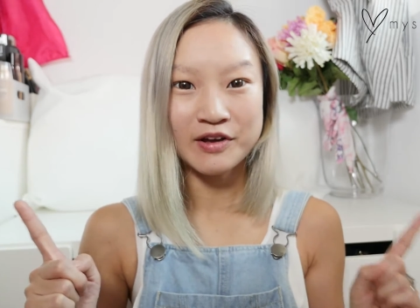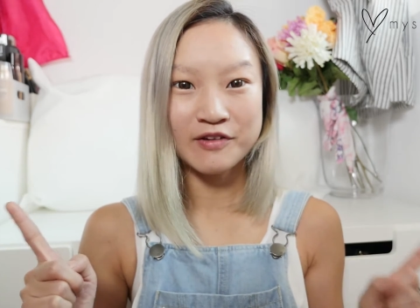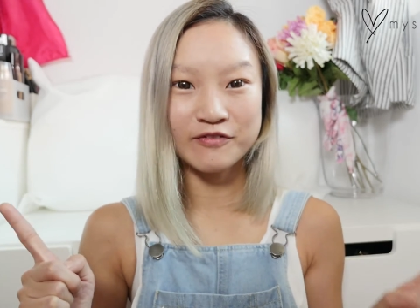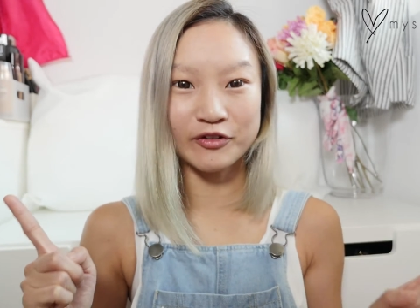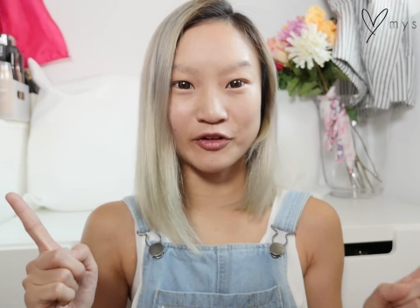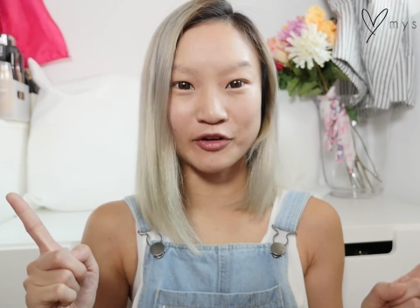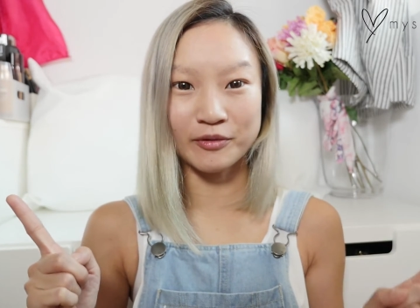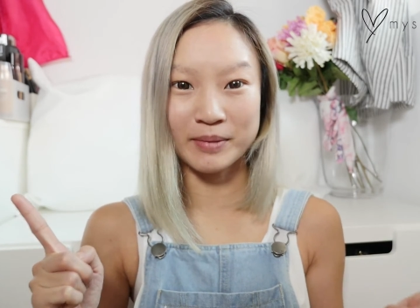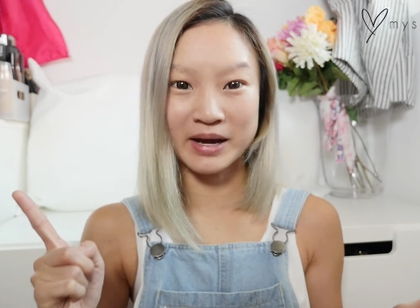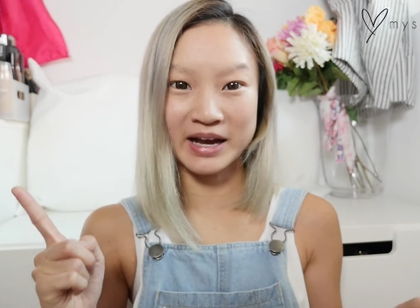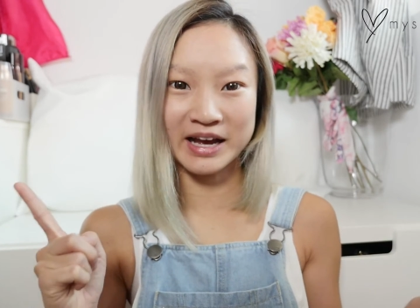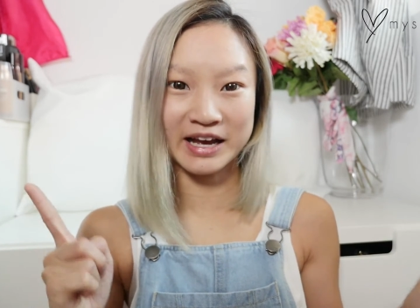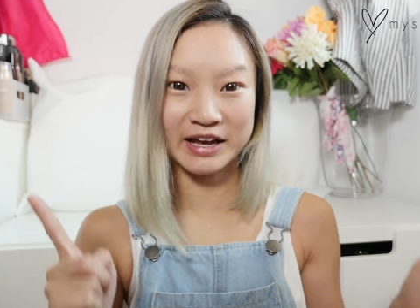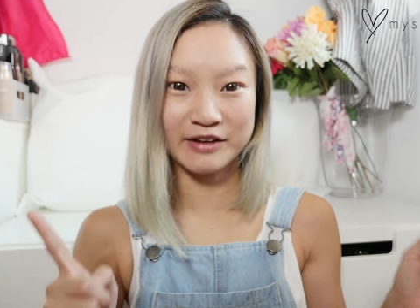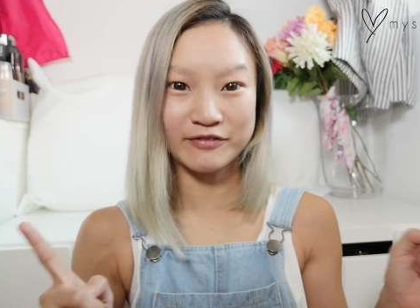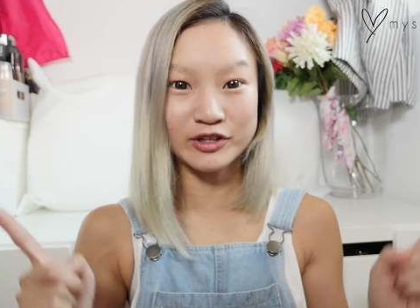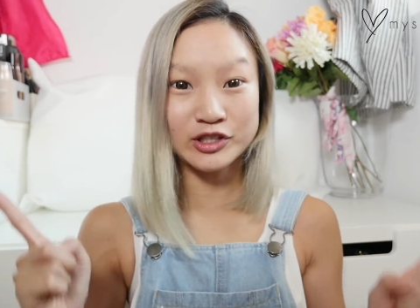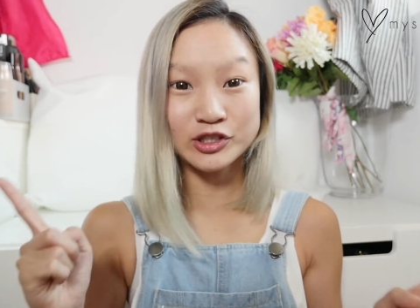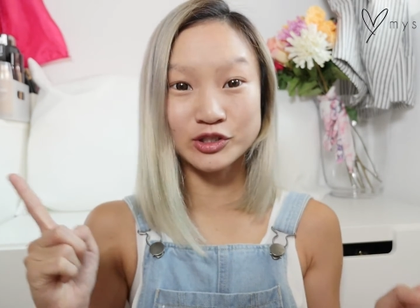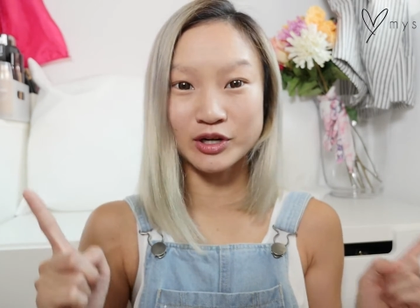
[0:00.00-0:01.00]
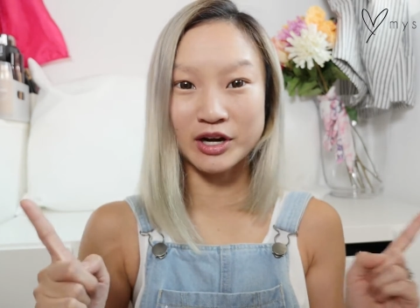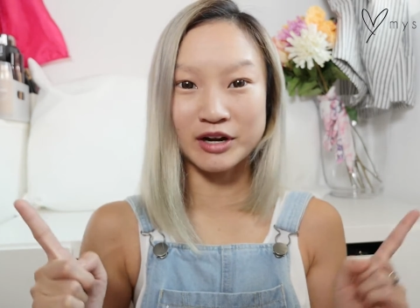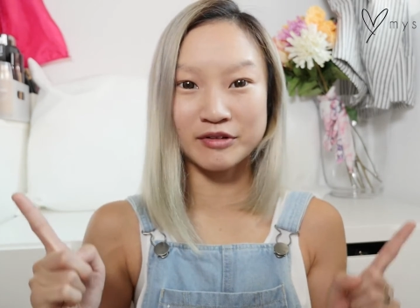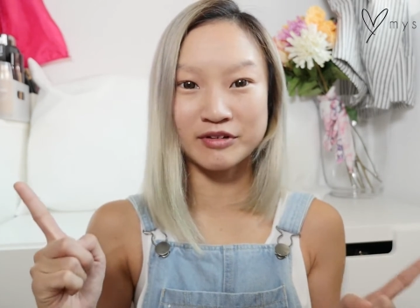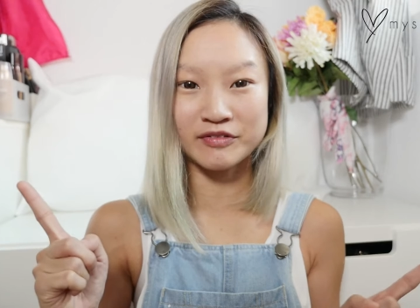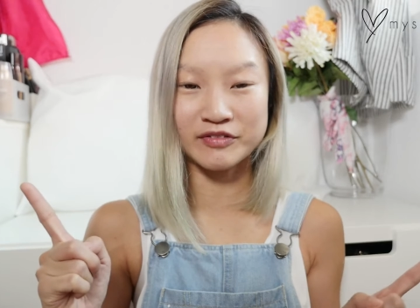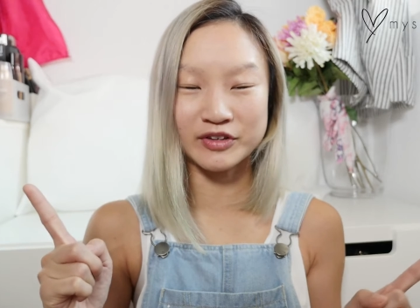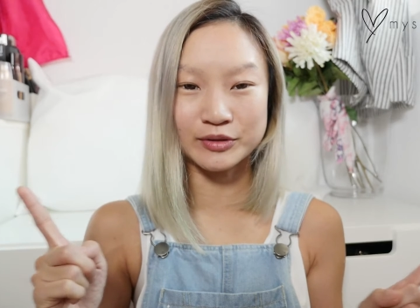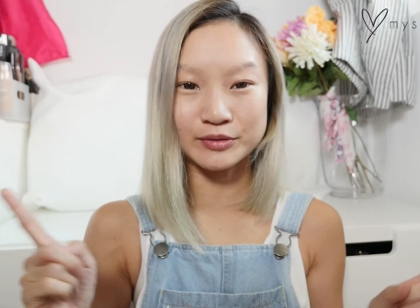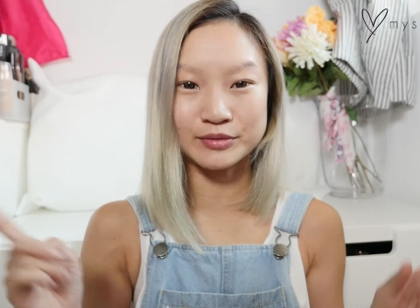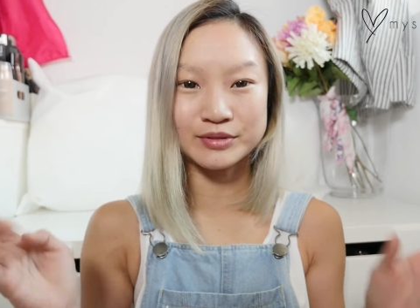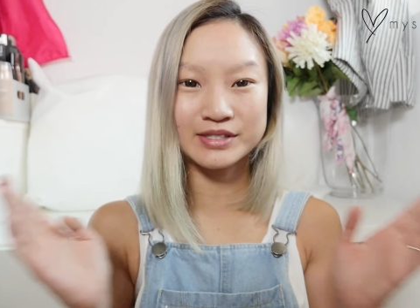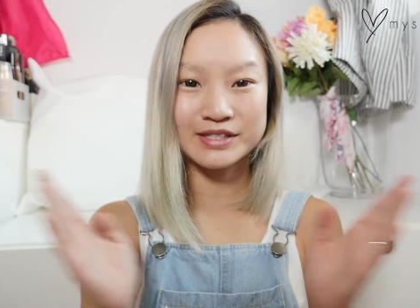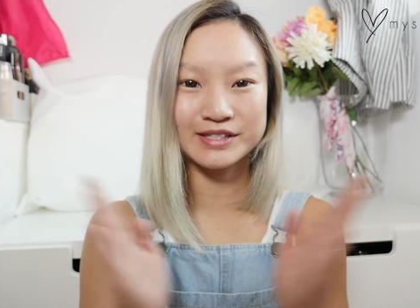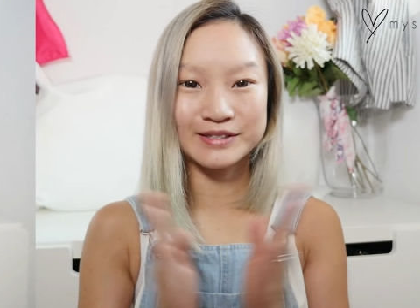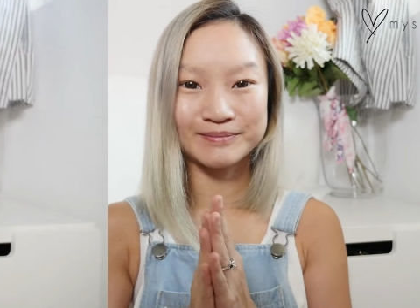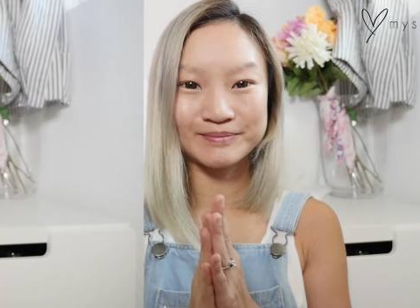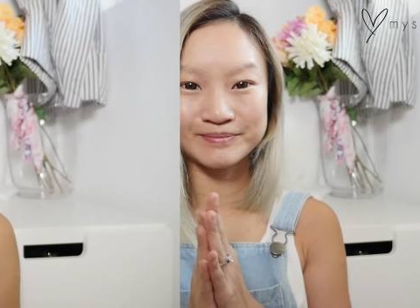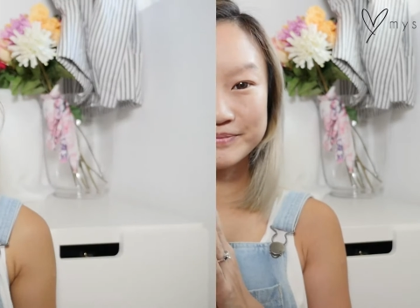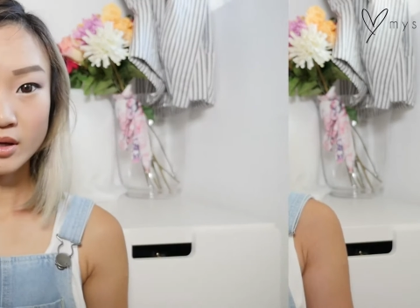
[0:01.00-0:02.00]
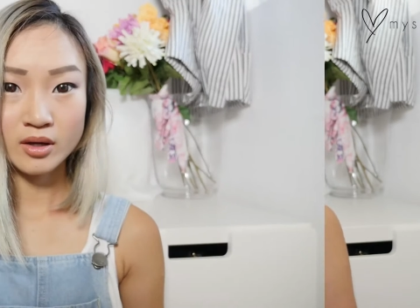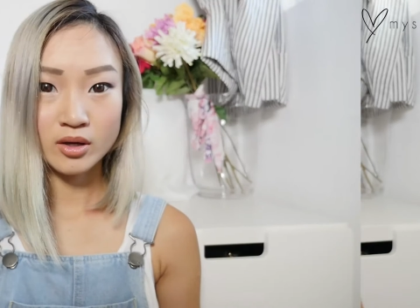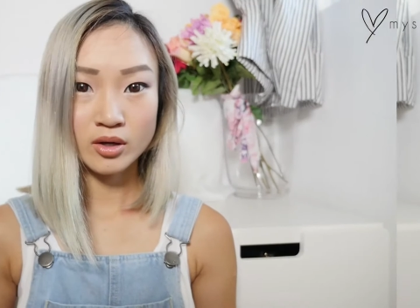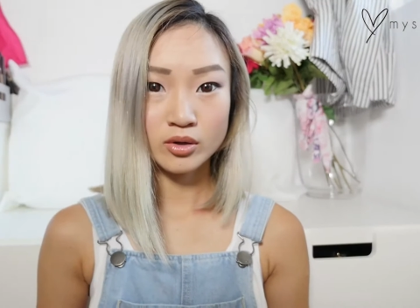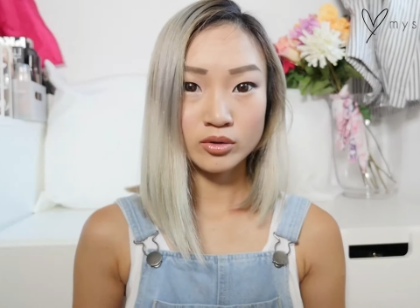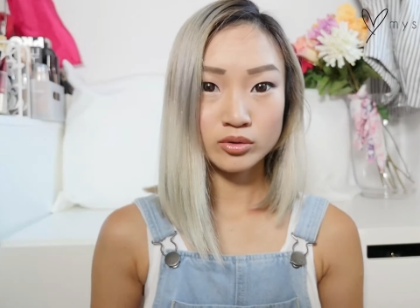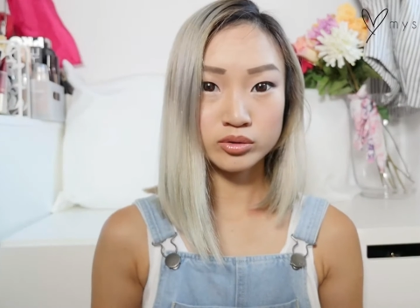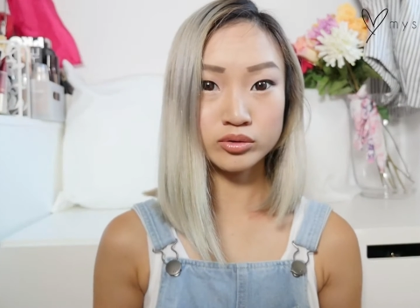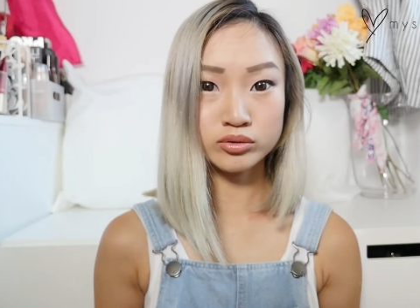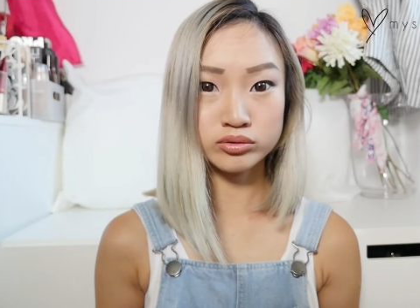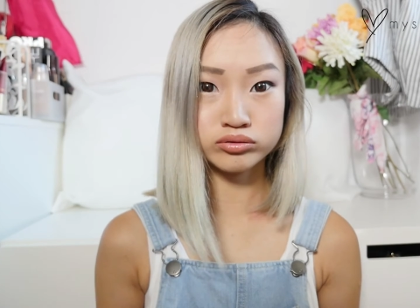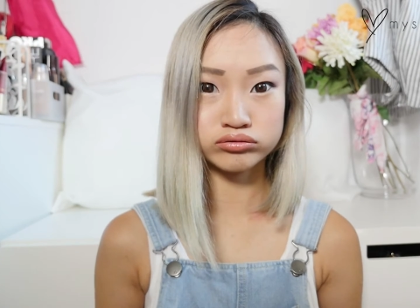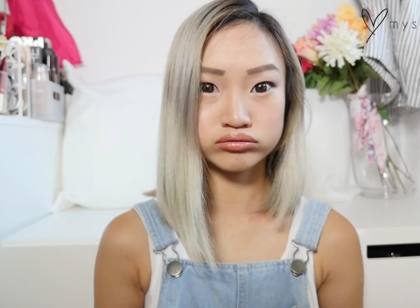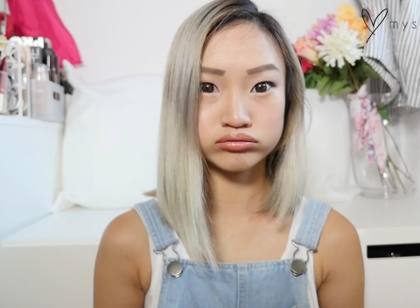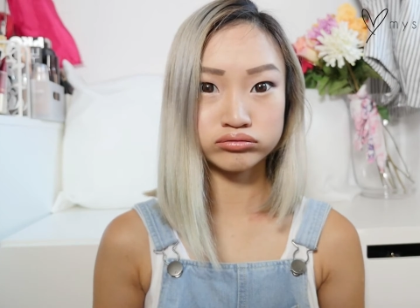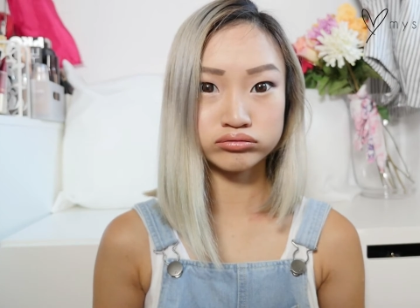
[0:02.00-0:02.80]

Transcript: for my first try reviews. Whew.